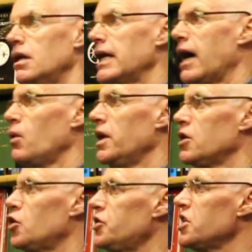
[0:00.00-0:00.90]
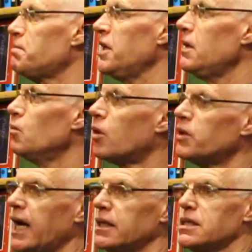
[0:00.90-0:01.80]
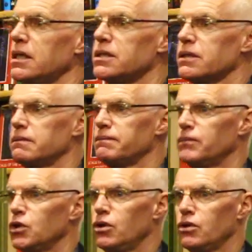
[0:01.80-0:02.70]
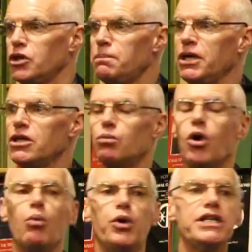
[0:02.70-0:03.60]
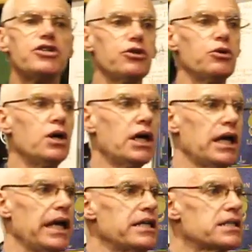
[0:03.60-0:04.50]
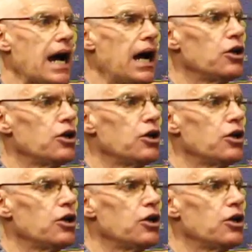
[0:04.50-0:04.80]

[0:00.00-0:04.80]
Now, could this be what reality is? Could it be that what we do is